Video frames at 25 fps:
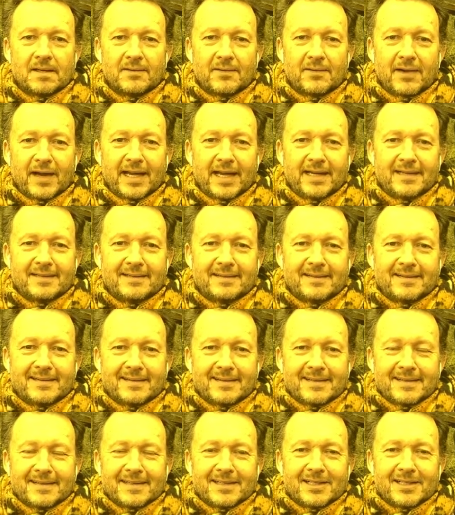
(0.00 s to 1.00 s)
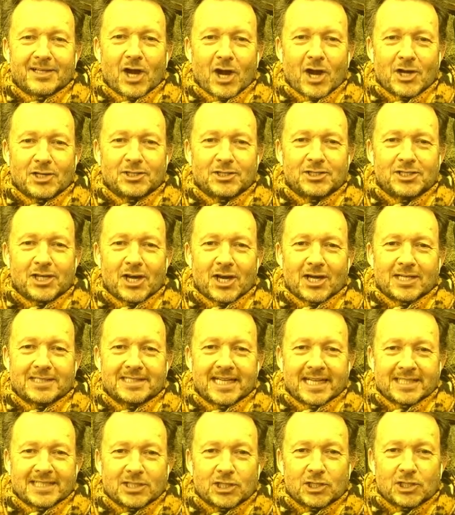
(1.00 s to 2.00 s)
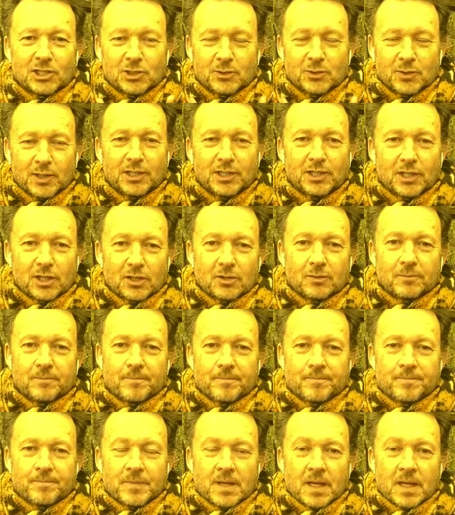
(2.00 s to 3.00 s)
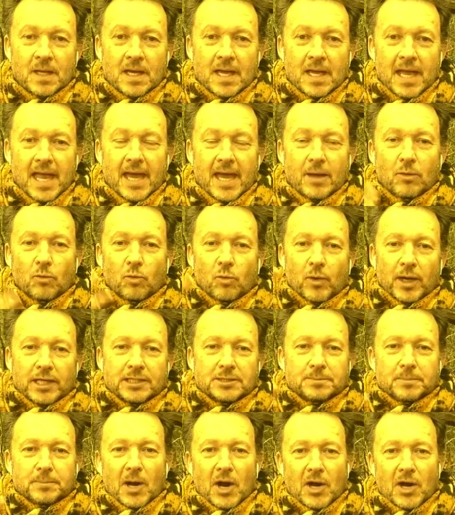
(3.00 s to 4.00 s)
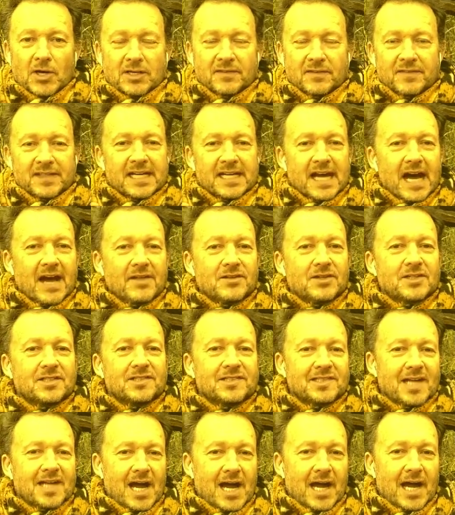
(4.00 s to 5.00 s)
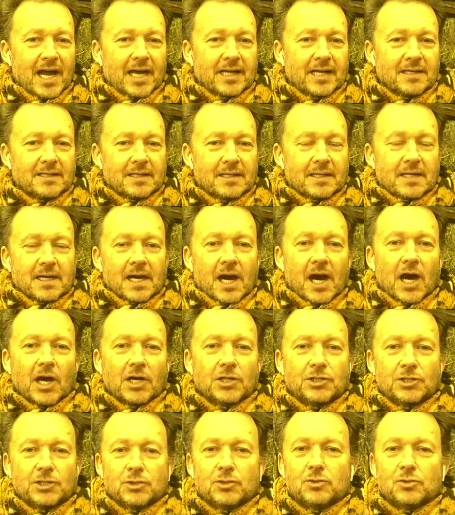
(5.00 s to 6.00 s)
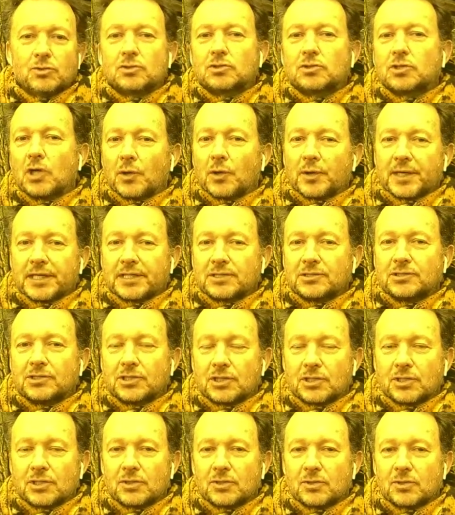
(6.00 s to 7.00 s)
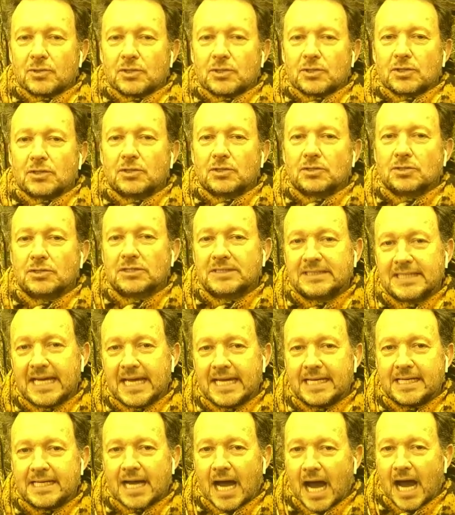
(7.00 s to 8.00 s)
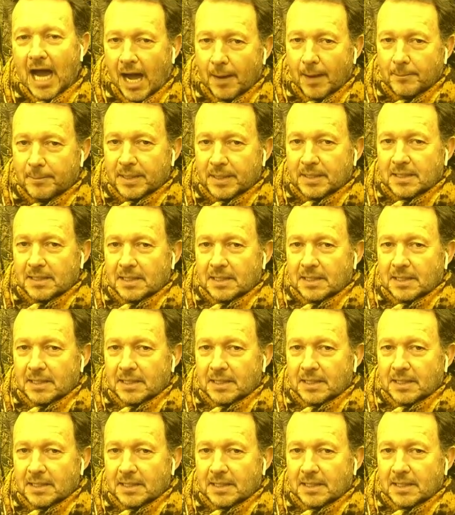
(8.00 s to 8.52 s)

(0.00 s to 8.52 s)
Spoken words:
right? Gardener, the architect. Who are you? And which part of the other side are you going to take up